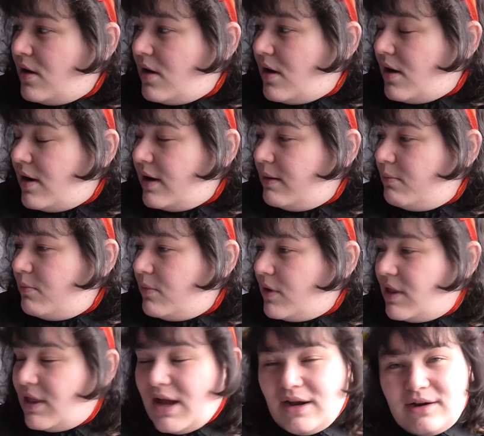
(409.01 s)
I'm
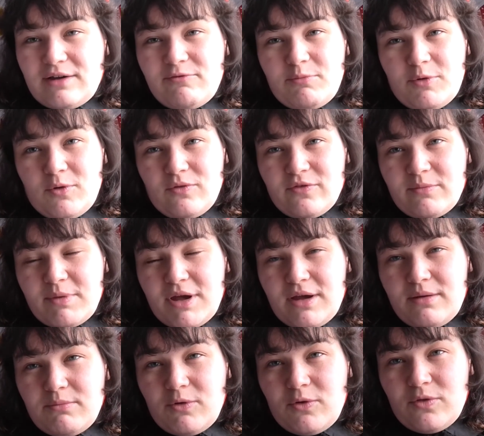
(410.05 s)
glad I've bought from
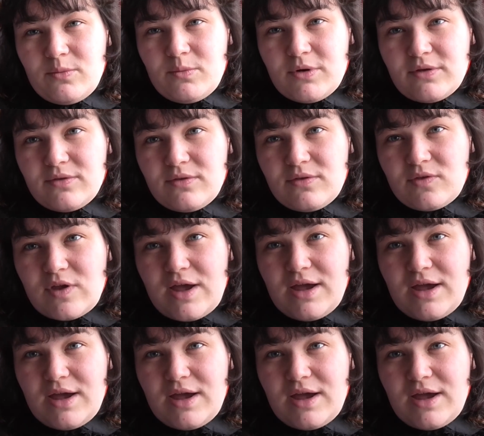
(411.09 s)
her more than once,